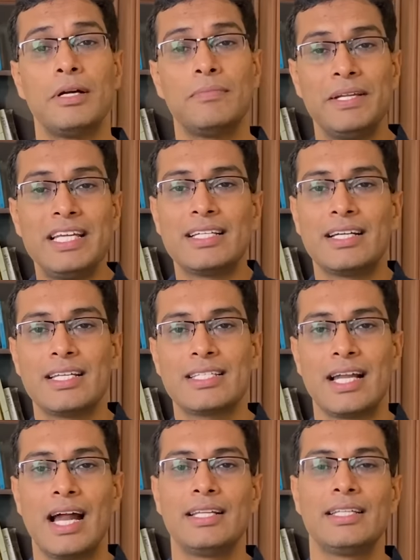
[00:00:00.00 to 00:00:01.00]
but please
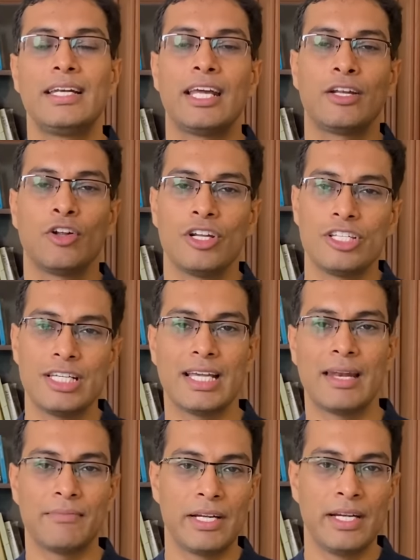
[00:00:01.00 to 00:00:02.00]
understand that technology
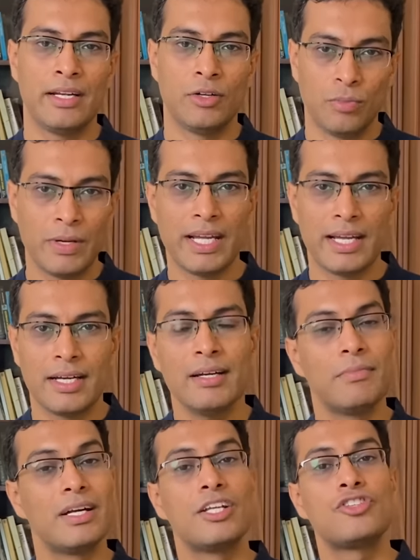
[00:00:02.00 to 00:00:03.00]
can be
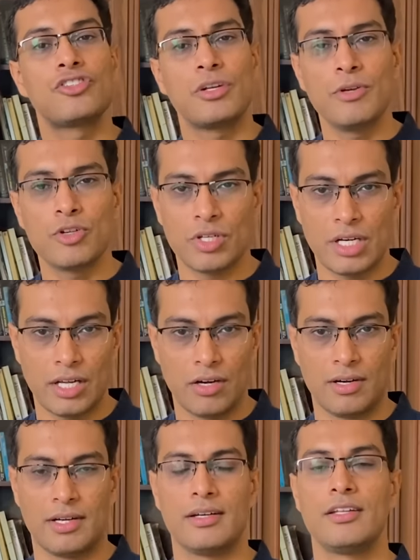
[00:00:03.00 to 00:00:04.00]
duplicated, but distribution cannot.